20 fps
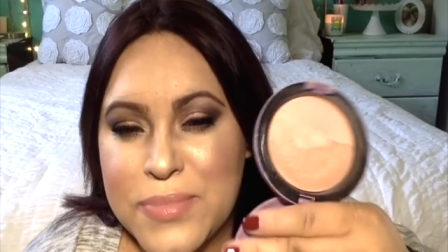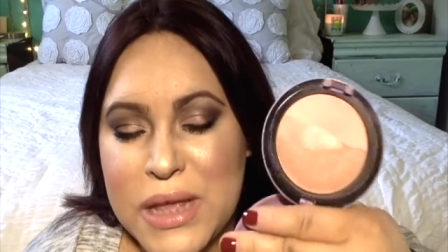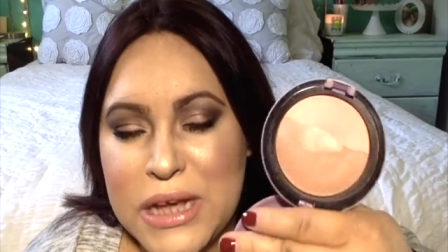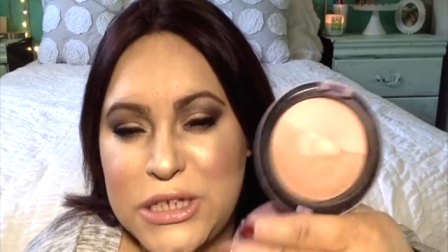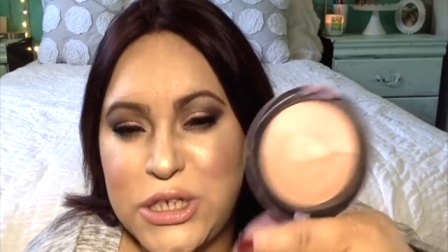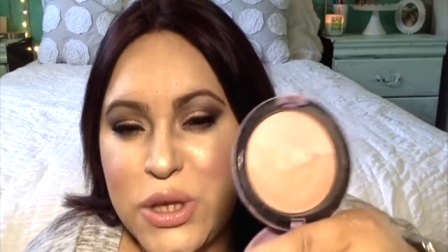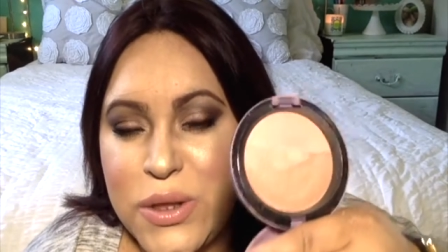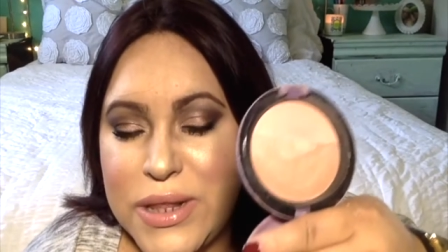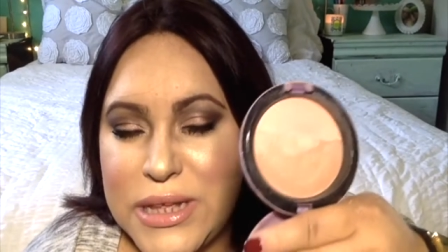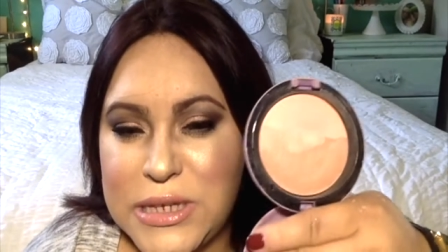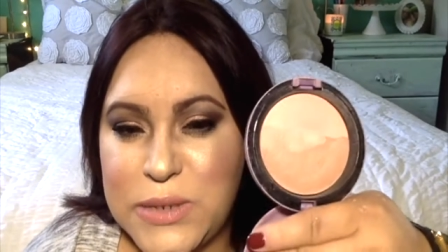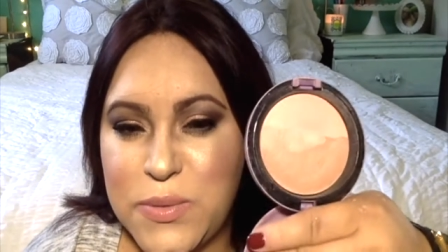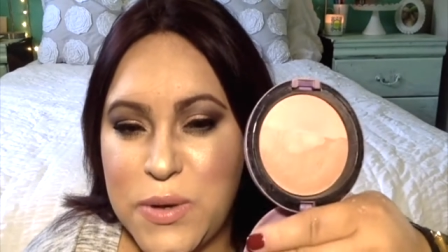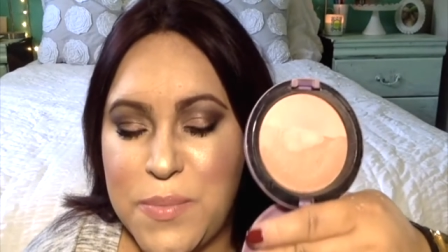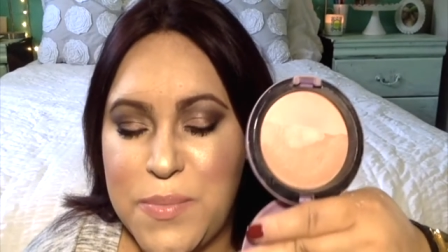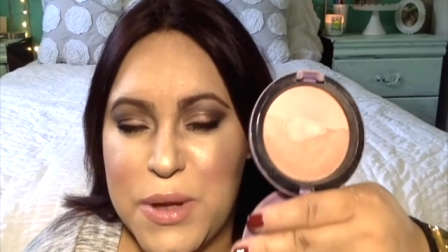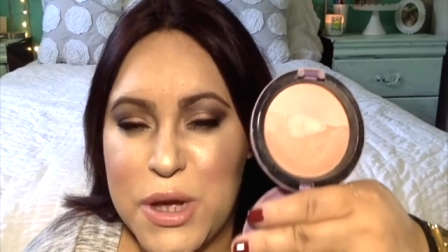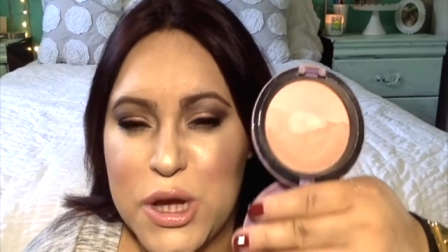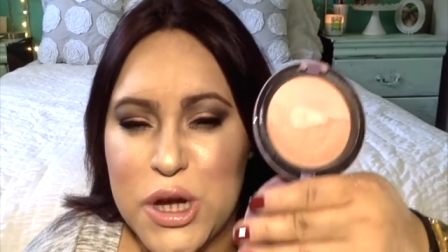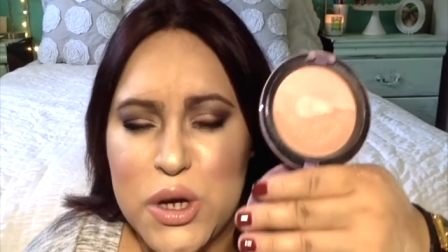So this
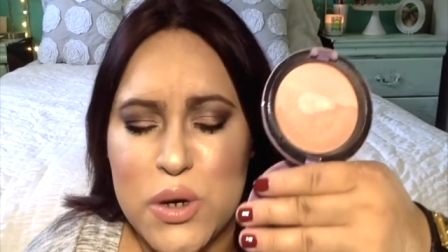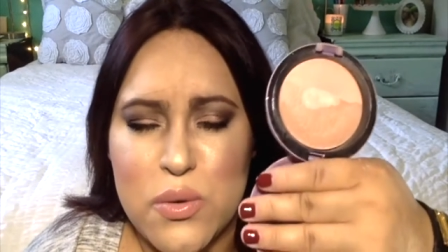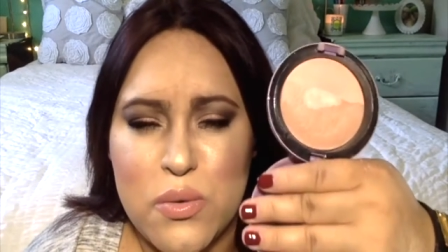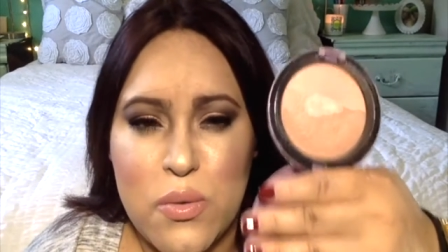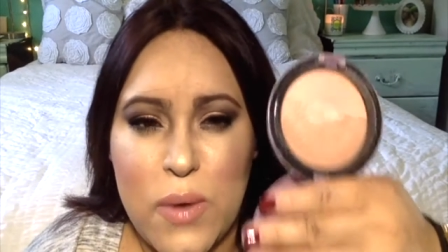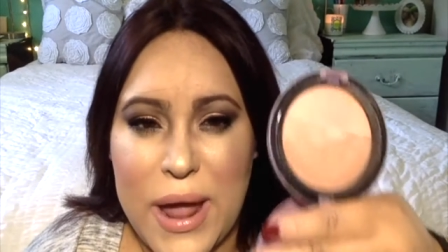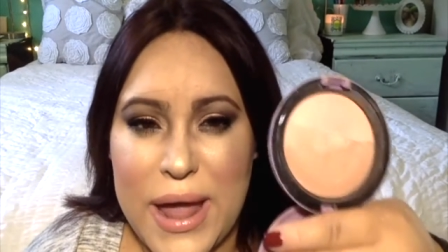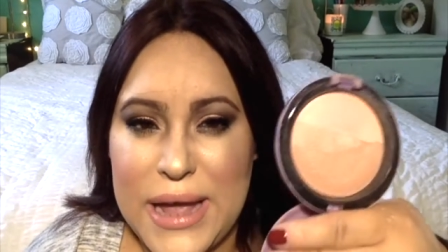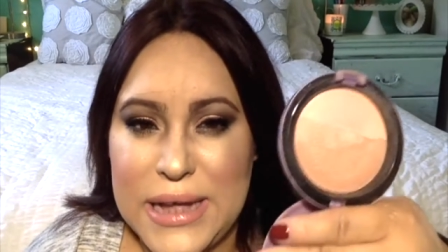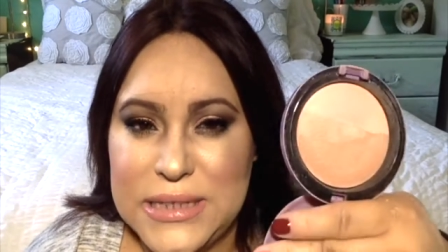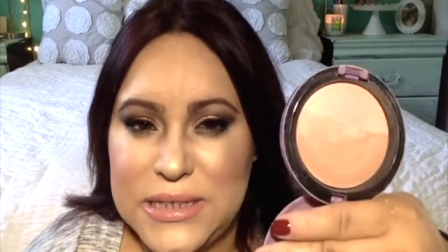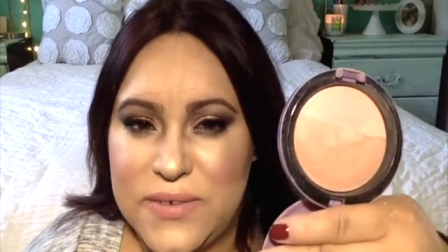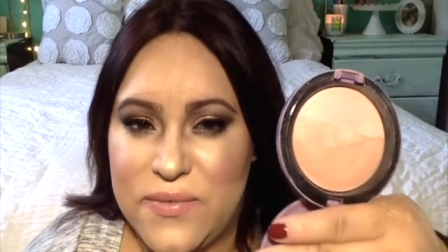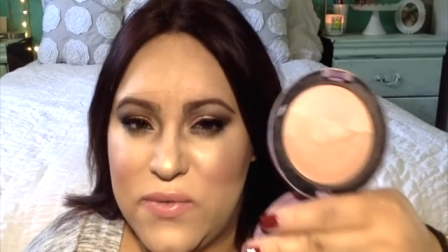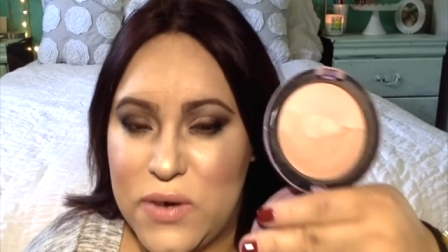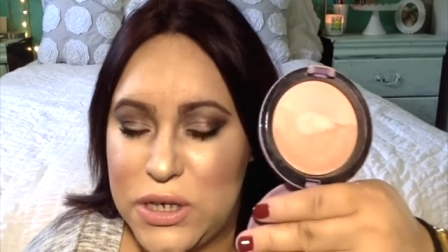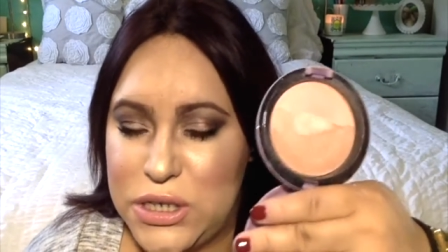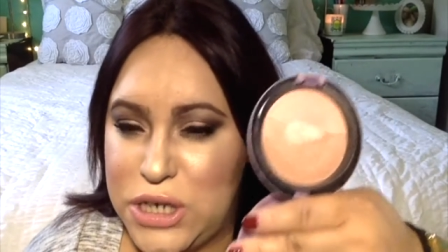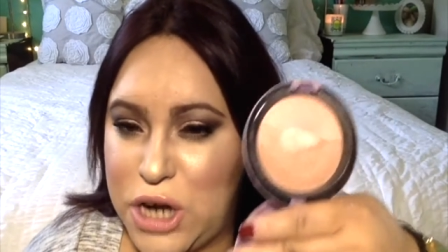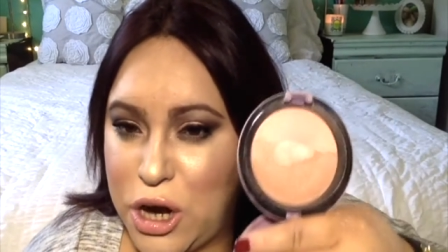would be great
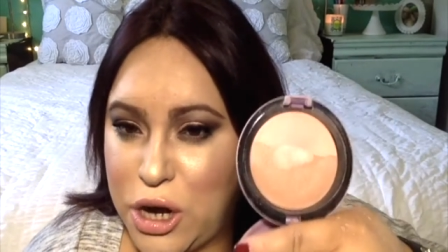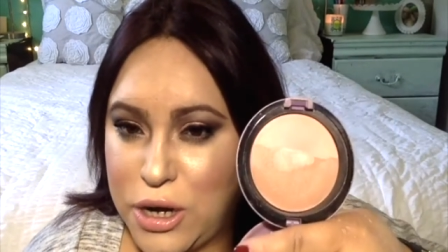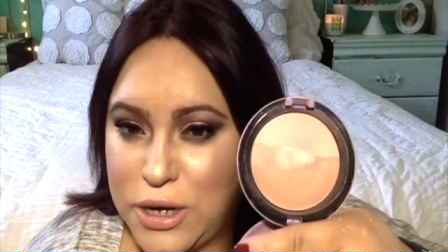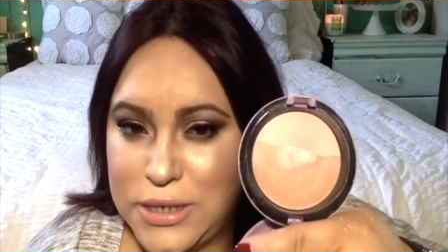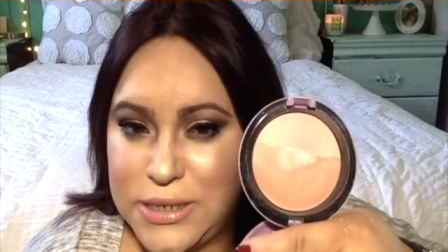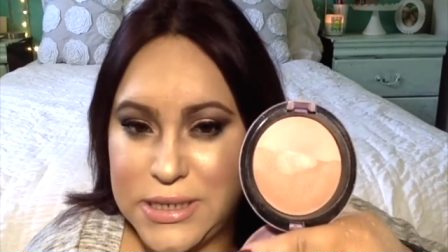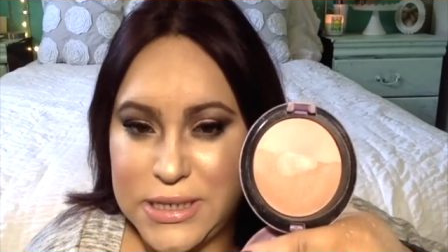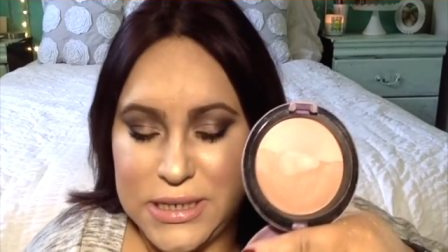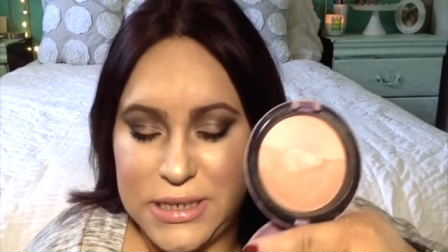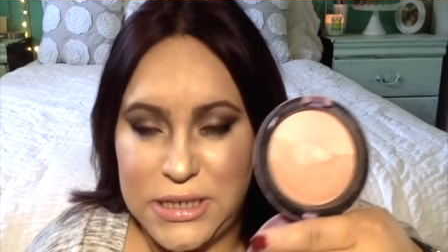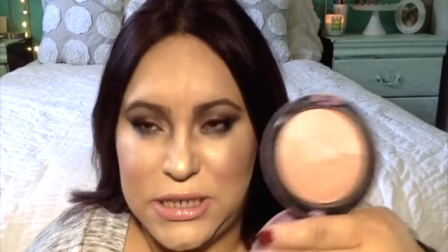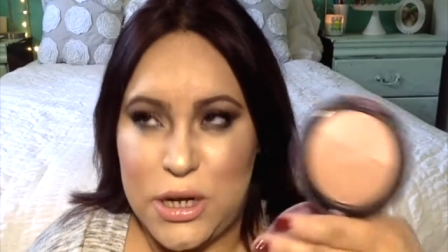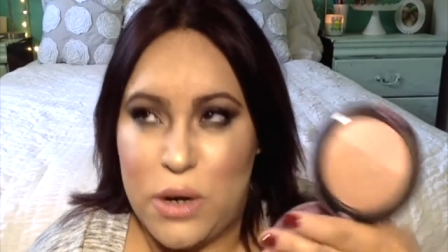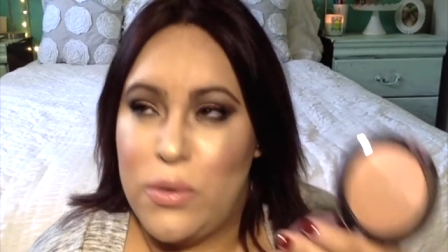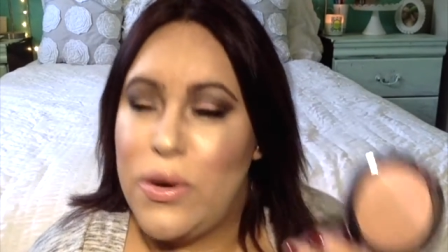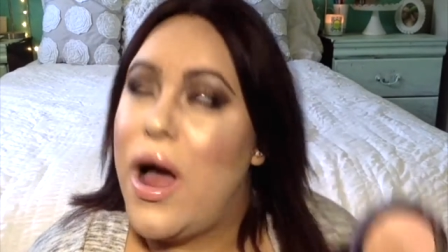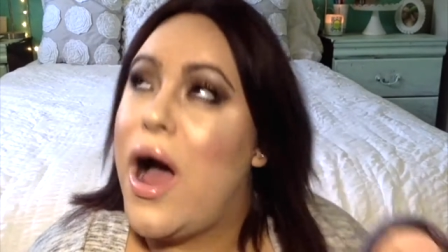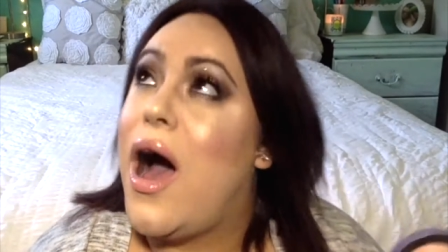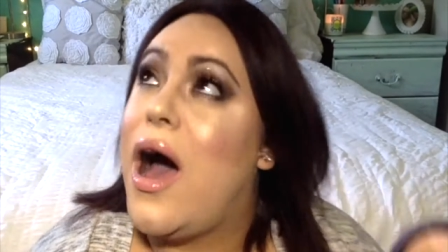for darker skin tone.